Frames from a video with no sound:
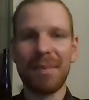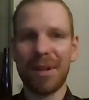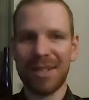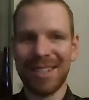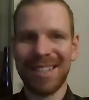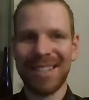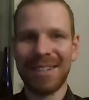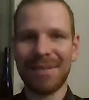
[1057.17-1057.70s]

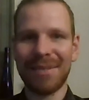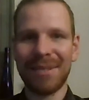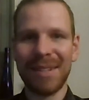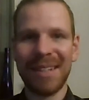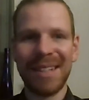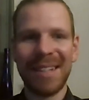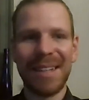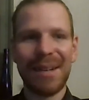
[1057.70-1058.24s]
positive
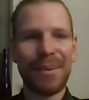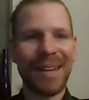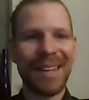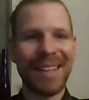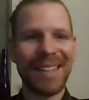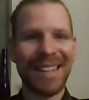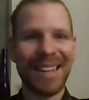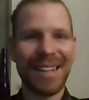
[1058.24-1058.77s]

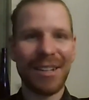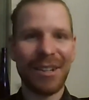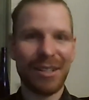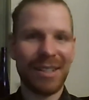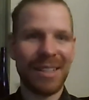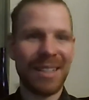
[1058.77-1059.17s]
when they are not.